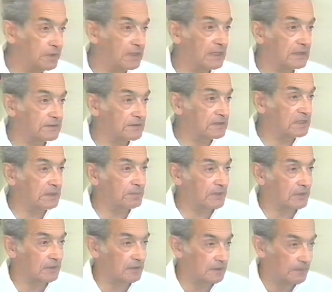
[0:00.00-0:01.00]
Kewpie dolls?
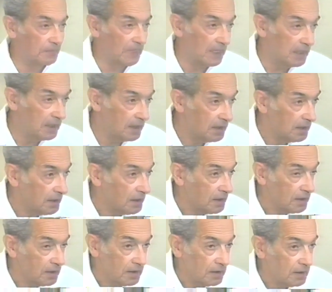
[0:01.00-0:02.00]
Typical.
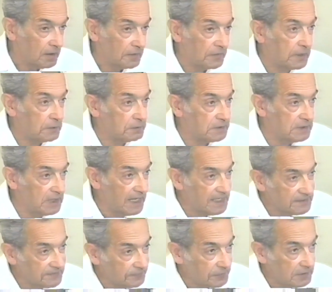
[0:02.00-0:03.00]
They would
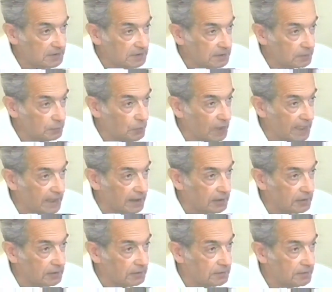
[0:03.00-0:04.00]
last for a little
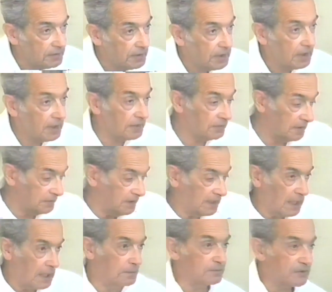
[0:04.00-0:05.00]
while, and
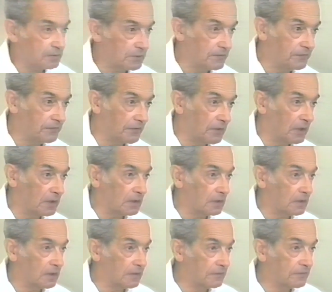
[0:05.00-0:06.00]
then the arms would
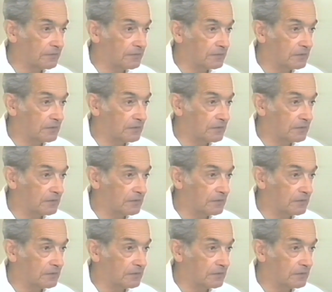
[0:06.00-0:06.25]
fall off.